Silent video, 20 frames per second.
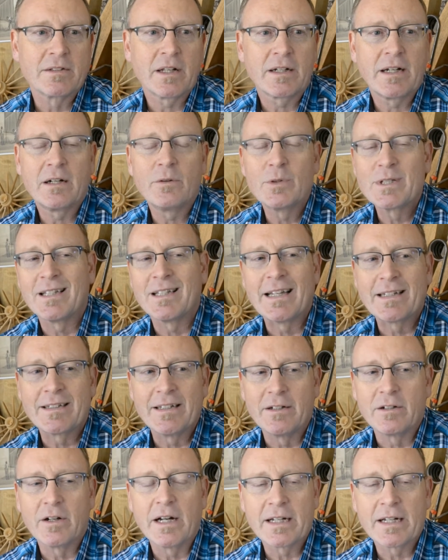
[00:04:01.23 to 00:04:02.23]
And I always liked
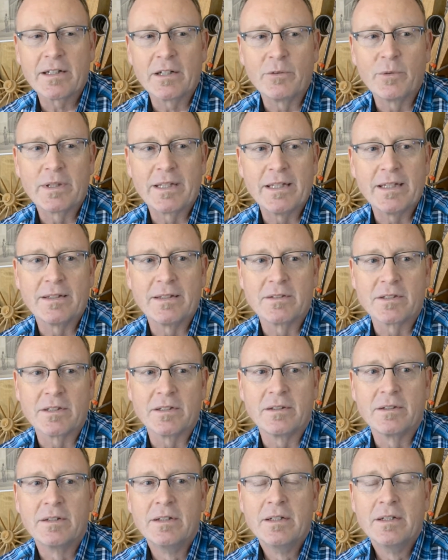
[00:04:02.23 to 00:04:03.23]
interacting with kids.
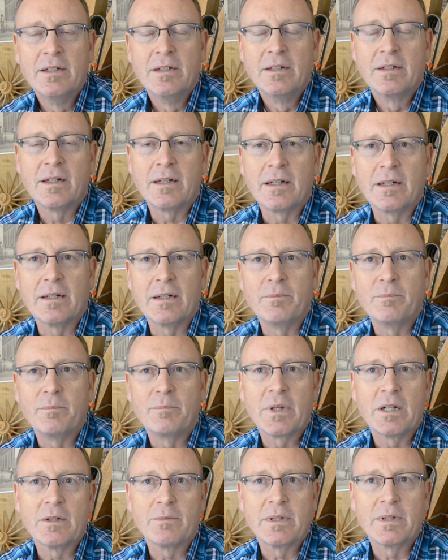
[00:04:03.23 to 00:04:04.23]
And, um,
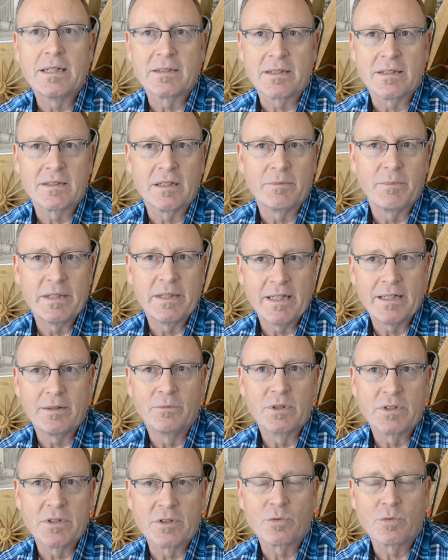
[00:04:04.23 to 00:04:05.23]
you know, as I said, my dad
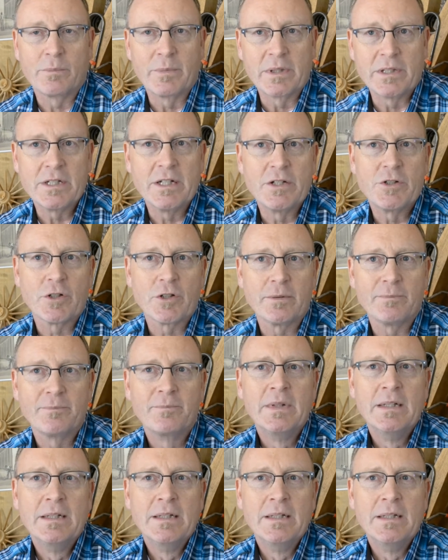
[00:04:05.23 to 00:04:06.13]
was a swimming teacher.